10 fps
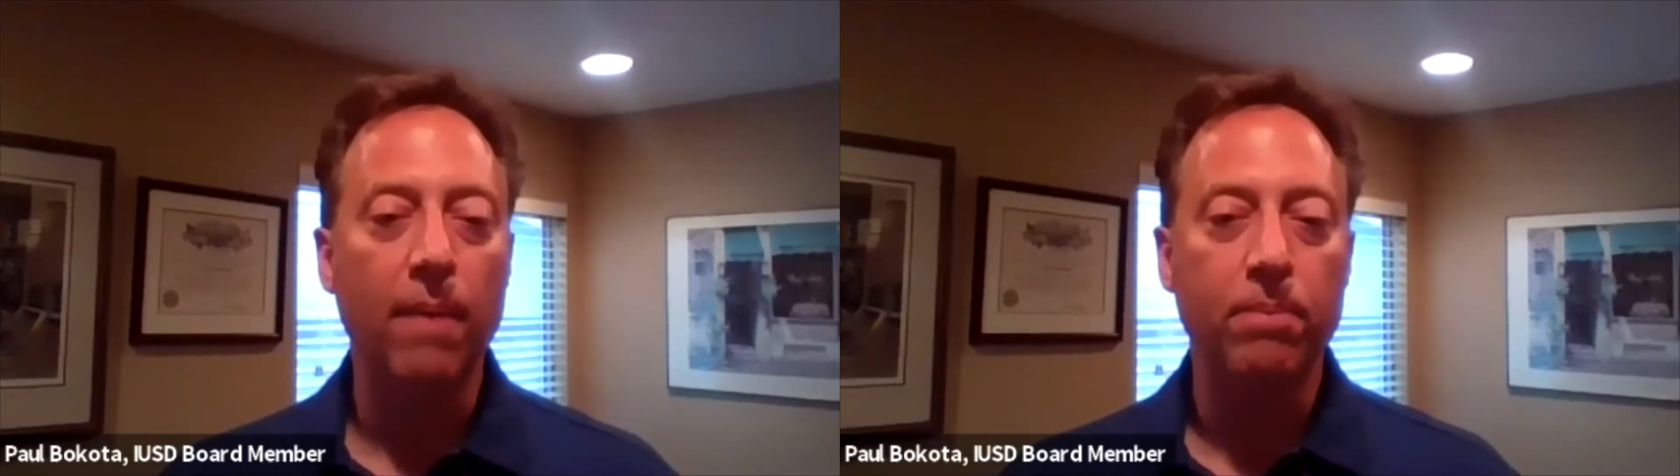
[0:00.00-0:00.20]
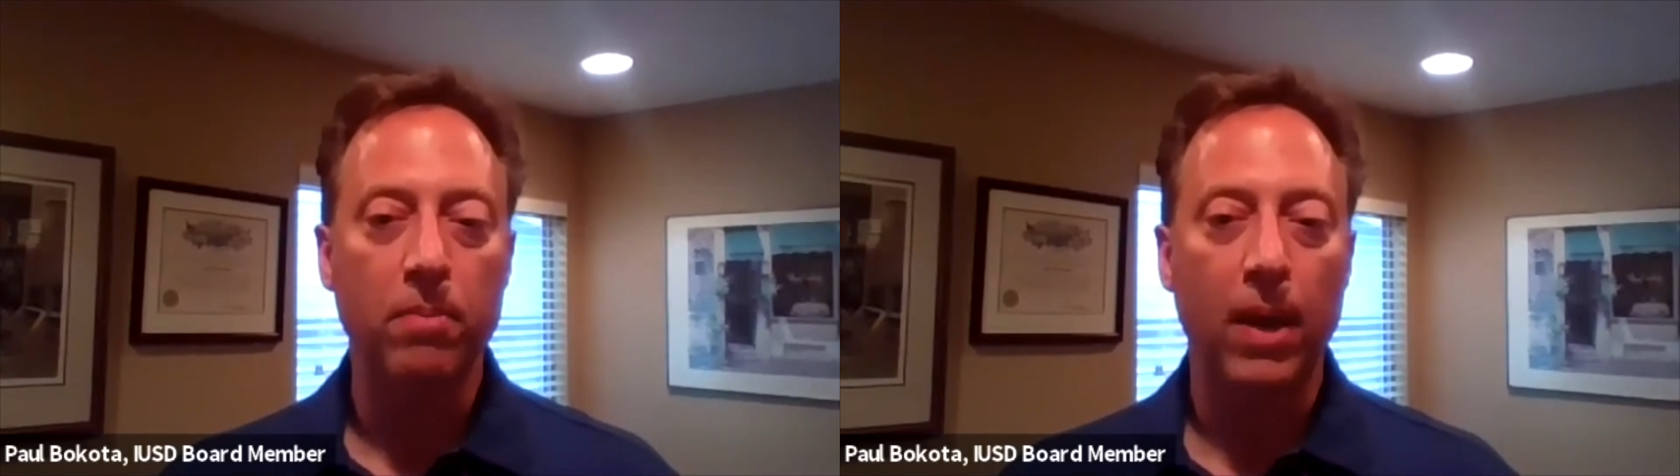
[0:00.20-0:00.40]

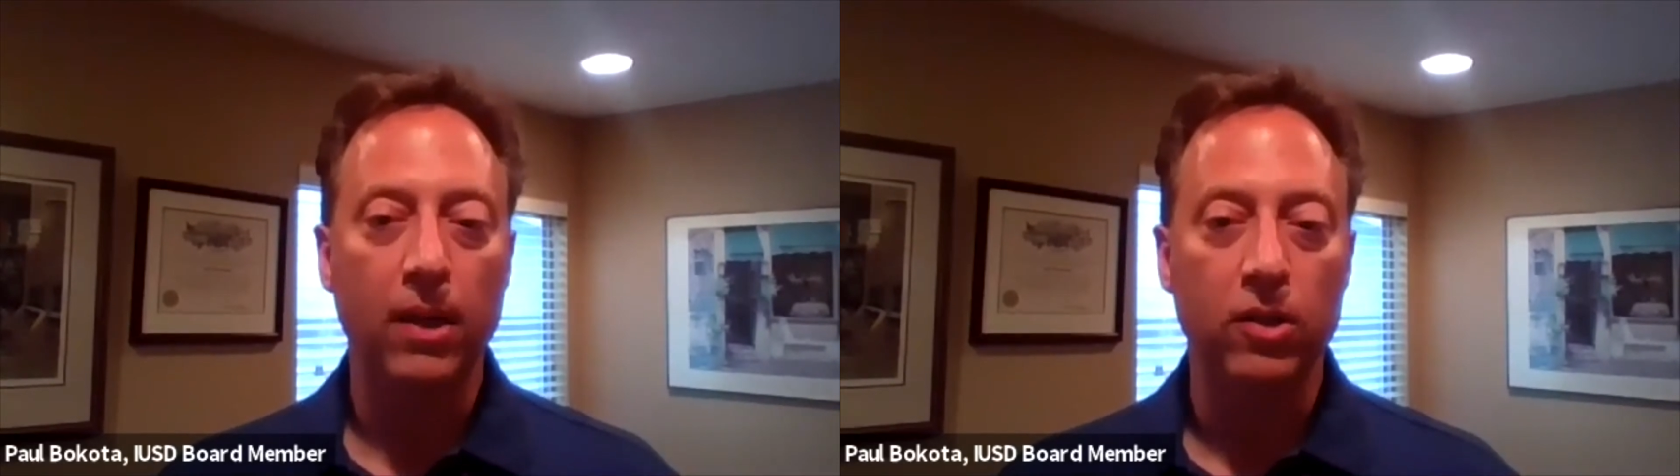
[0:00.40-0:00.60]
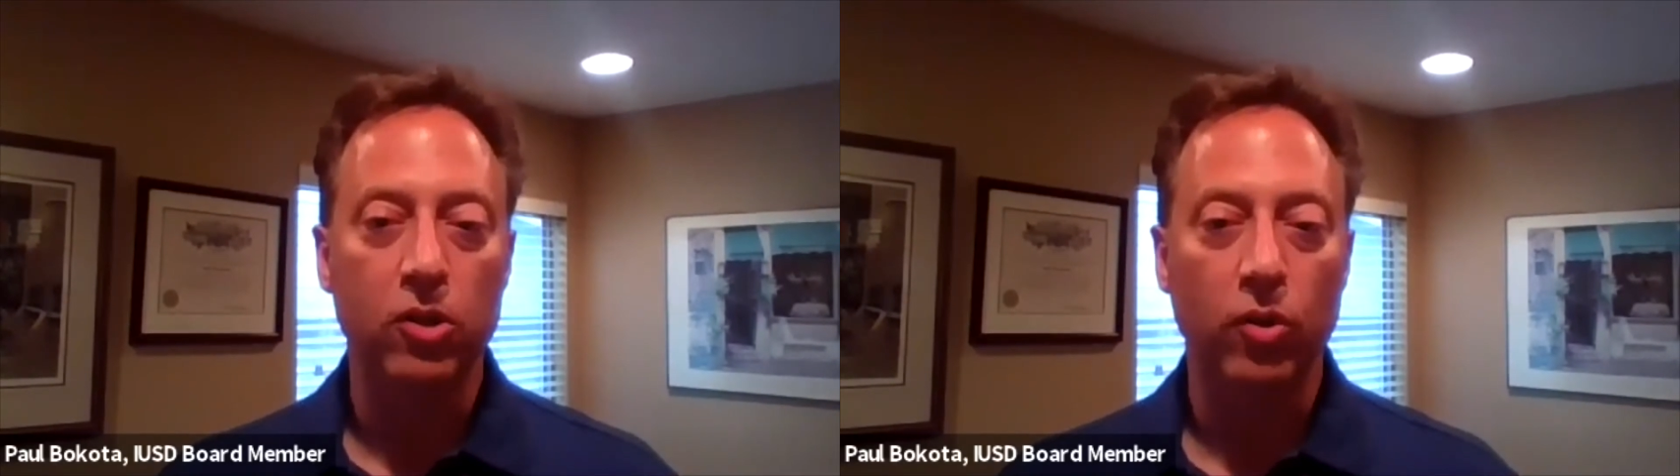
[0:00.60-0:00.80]
be made
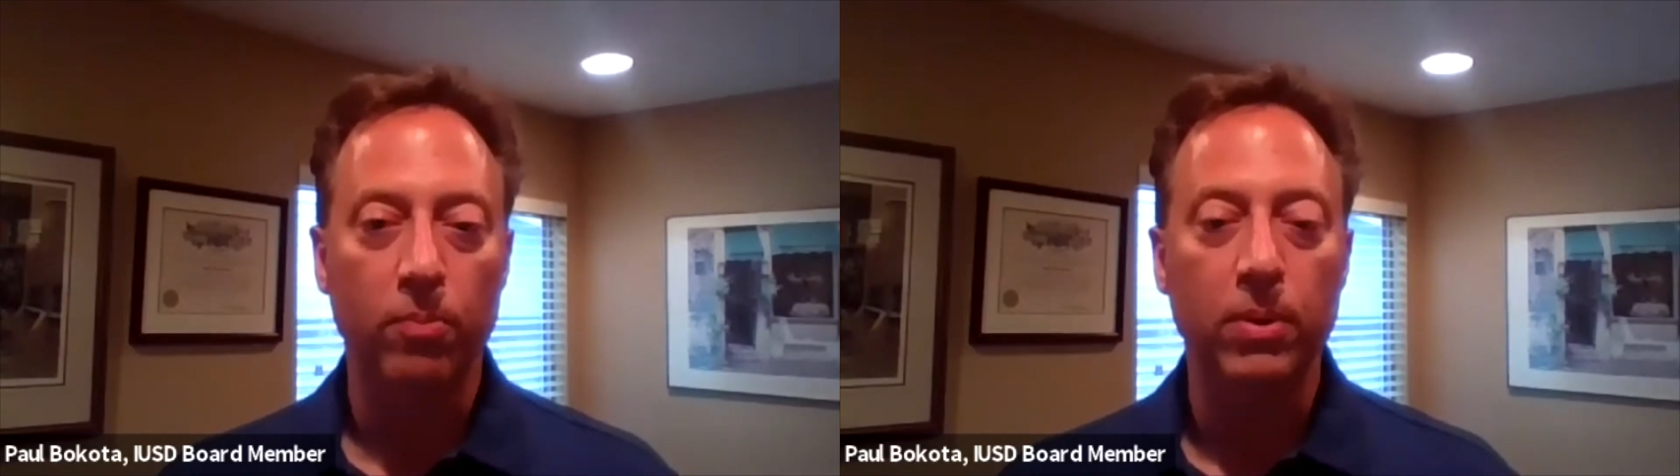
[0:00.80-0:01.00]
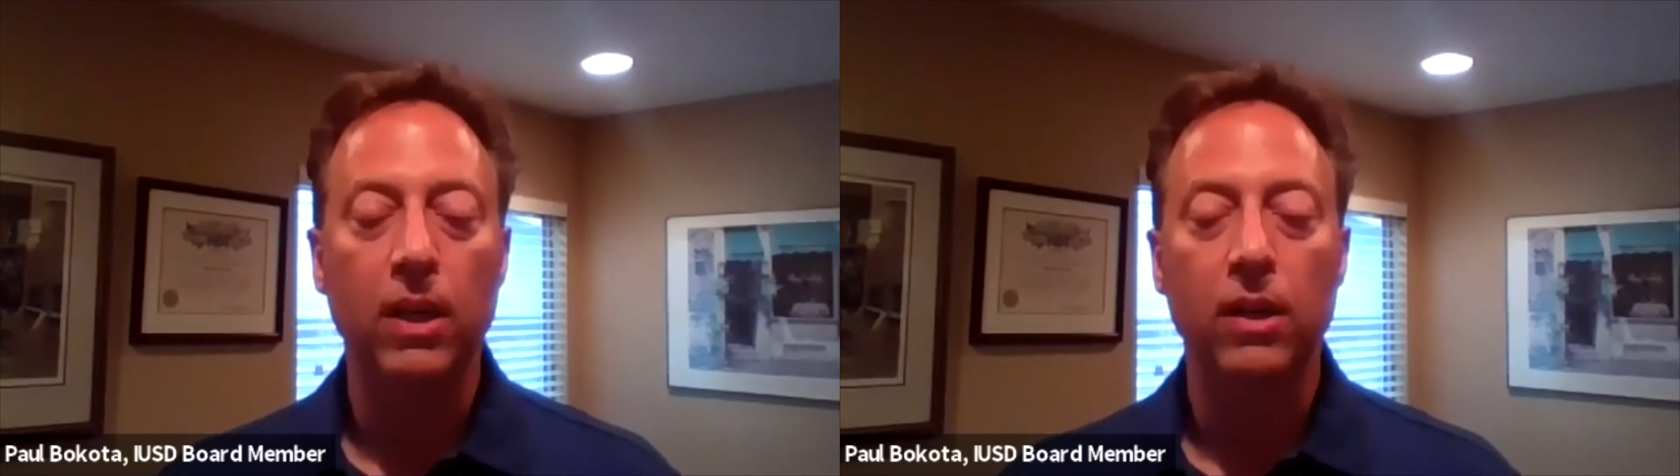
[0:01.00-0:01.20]
until the
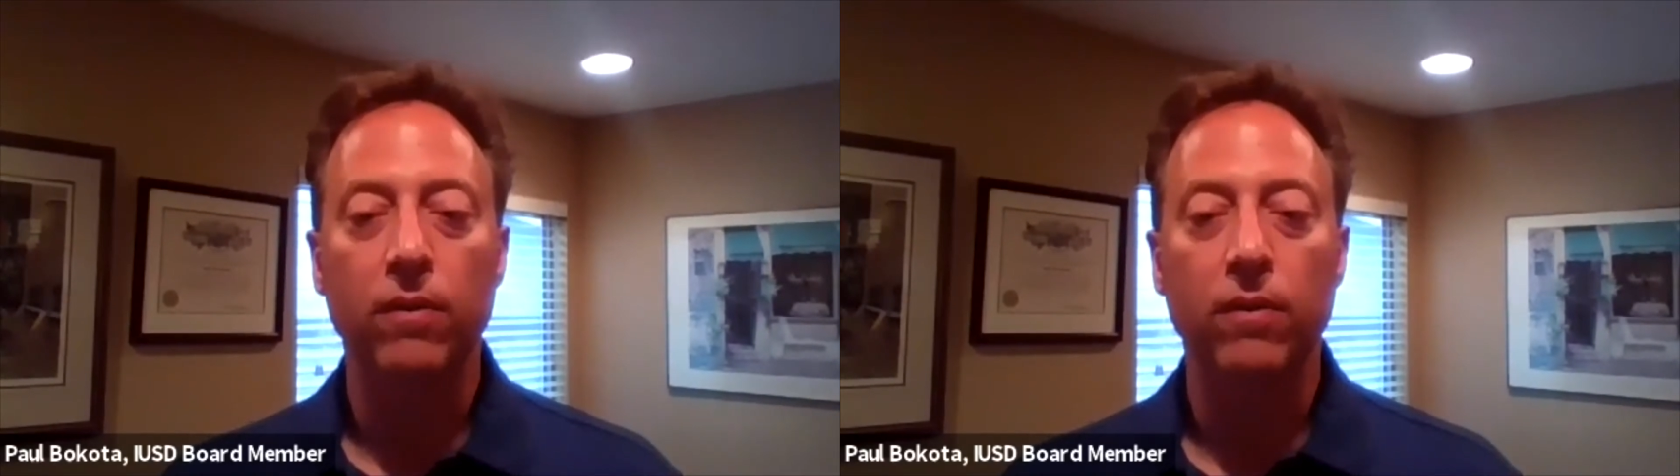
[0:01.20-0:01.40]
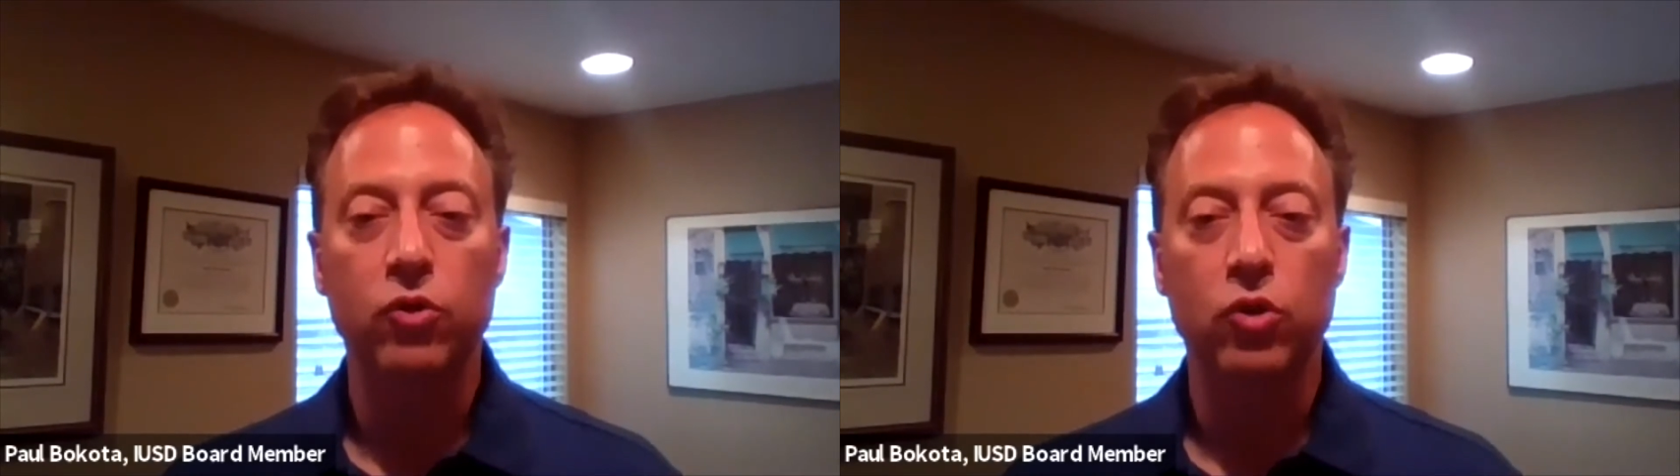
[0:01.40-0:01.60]
beginning
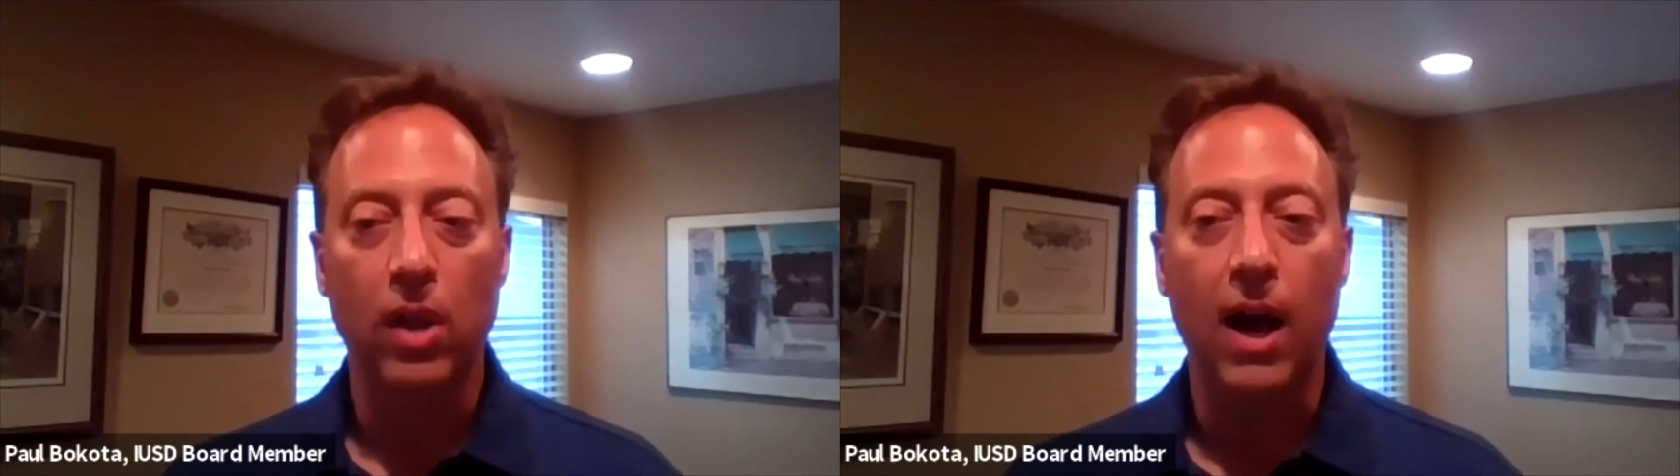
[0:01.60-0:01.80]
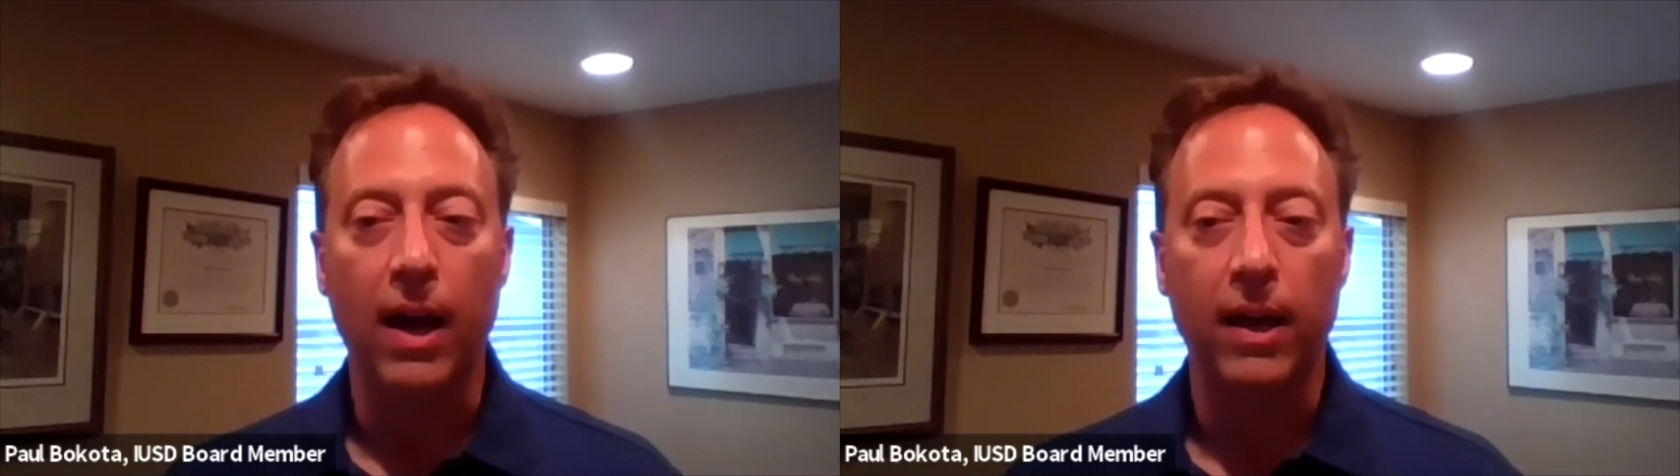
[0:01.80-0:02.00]
of
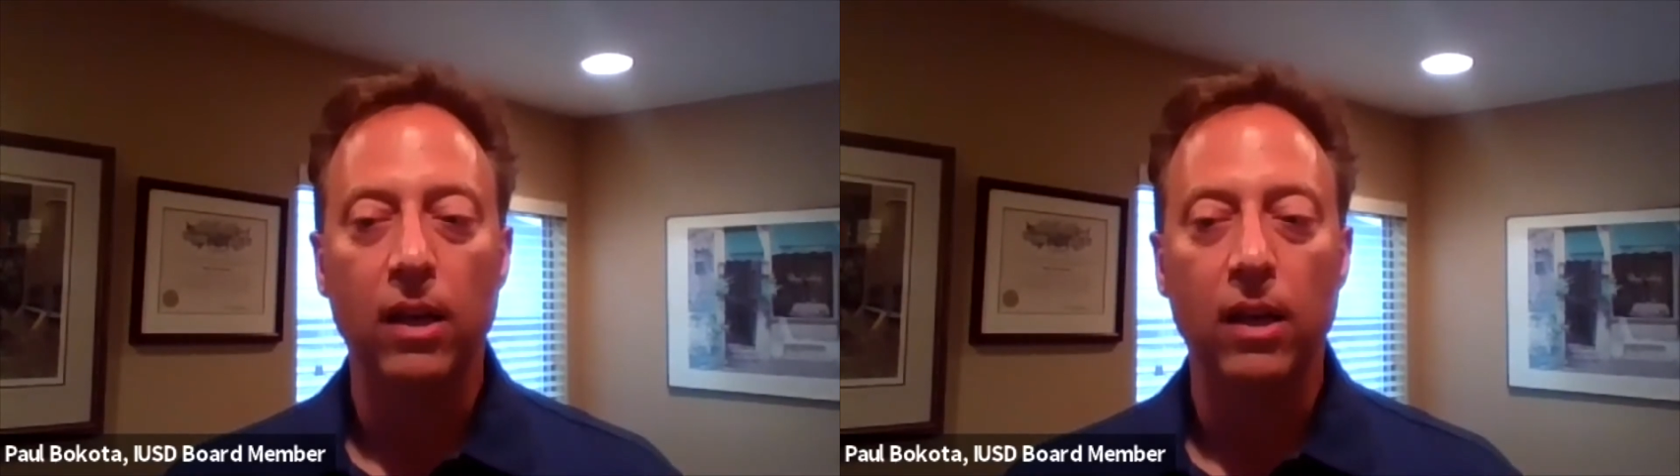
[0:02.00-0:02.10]
July.